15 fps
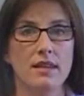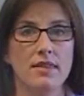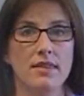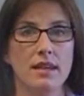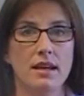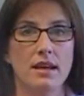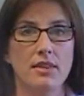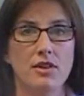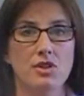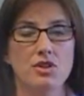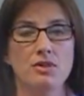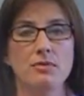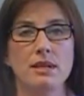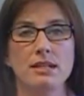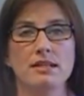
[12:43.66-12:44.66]
then there
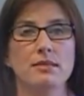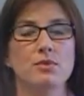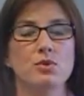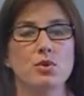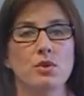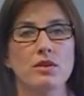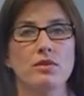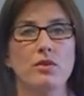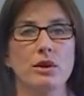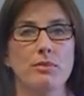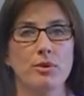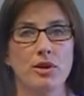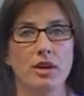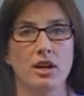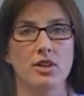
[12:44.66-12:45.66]
should be some sort of
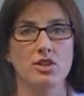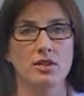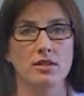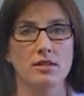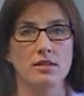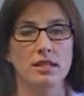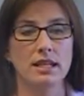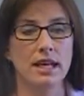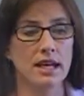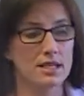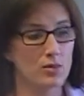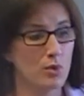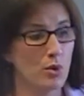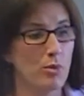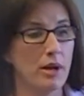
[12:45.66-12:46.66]
repercussions. Yes,
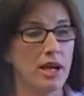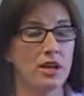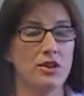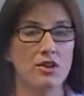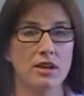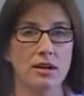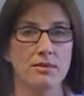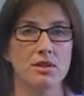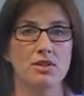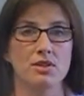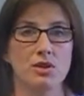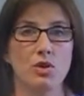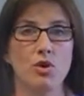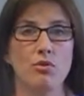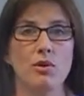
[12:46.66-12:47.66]
we'll pay you to come to
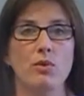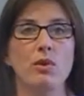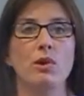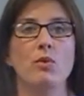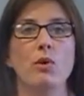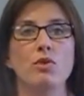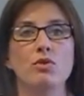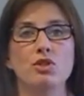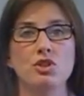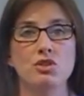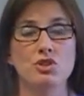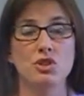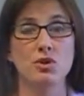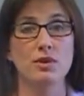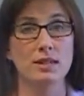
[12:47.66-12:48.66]
school, but we want you
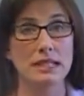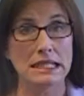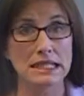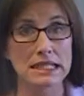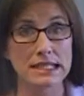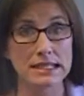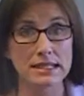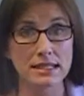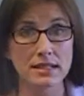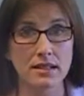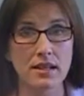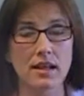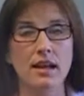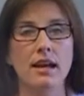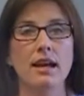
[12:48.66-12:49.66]
to attend
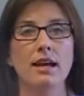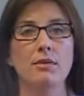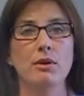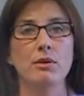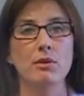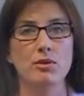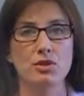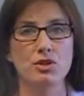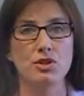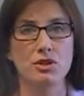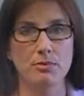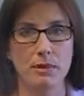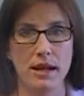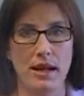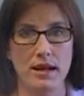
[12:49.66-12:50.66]
and we want you to
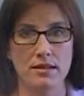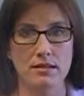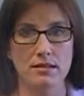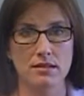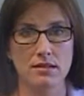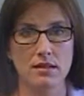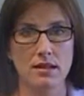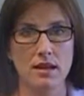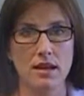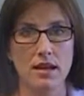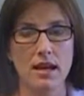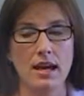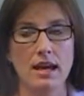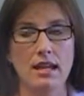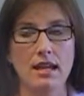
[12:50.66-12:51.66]
pass.
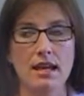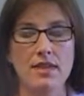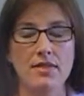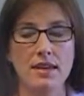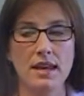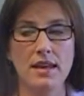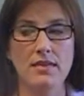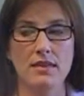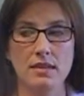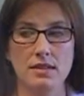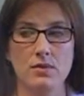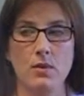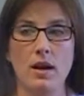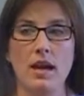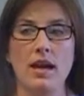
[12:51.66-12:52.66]
And I think
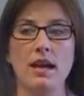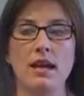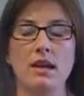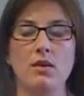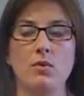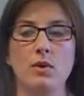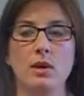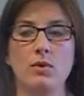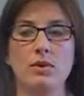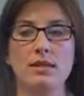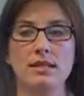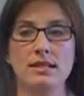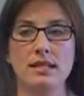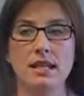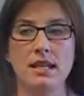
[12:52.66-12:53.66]
this way we would
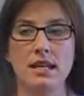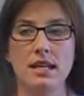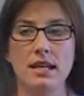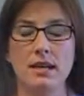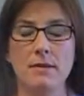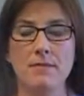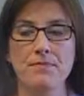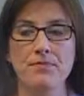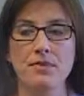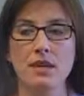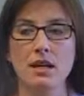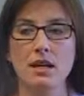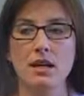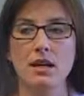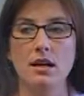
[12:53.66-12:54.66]
see
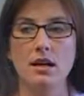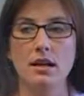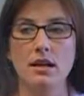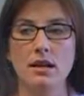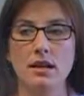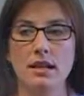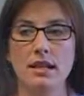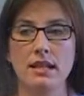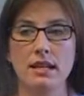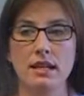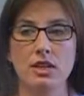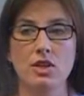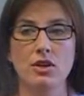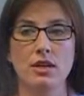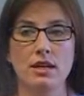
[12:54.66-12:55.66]
an
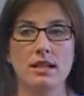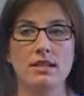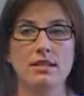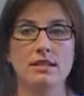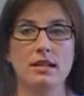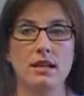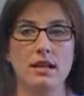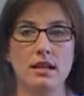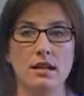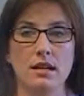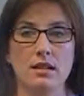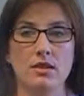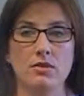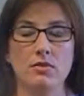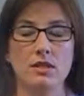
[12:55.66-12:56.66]
increase
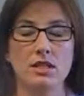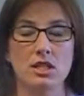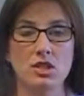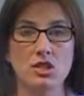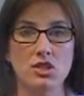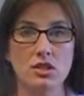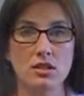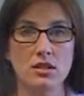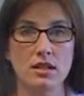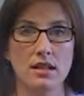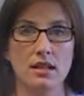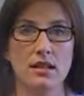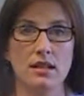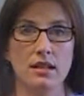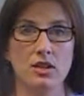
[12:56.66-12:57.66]
in retention and
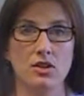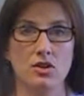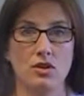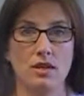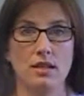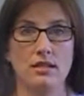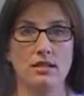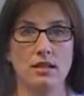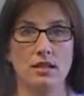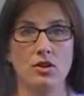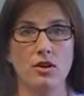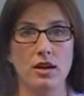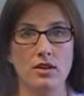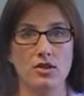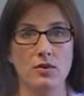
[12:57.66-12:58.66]
an increase in
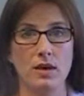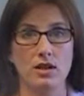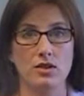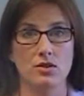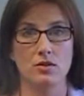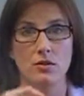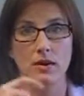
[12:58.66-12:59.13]
graduation